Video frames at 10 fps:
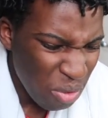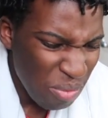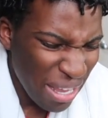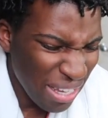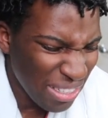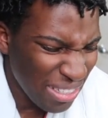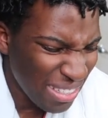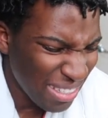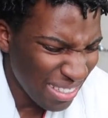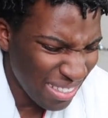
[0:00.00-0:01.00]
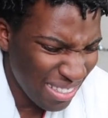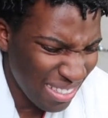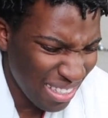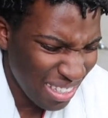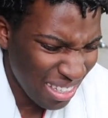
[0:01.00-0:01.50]
Oh my goodness.
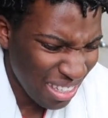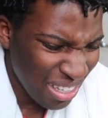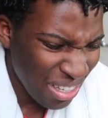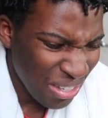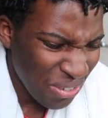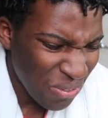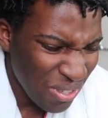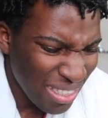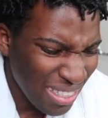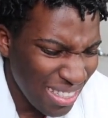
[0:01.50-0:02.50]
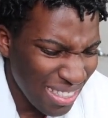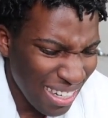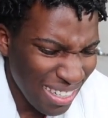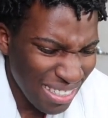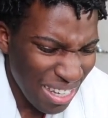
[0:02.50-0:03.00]
What did this
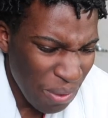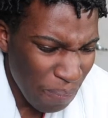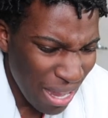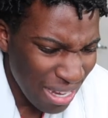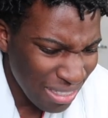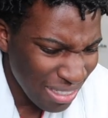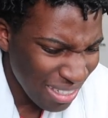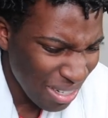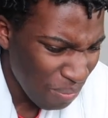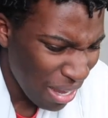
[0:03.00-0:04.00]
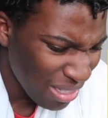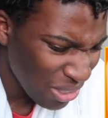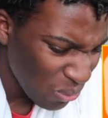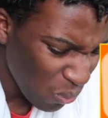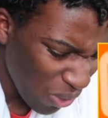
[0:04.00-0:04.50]
guy say? Imagine
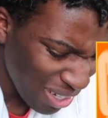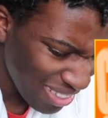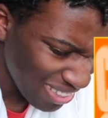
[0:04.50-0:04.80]
what?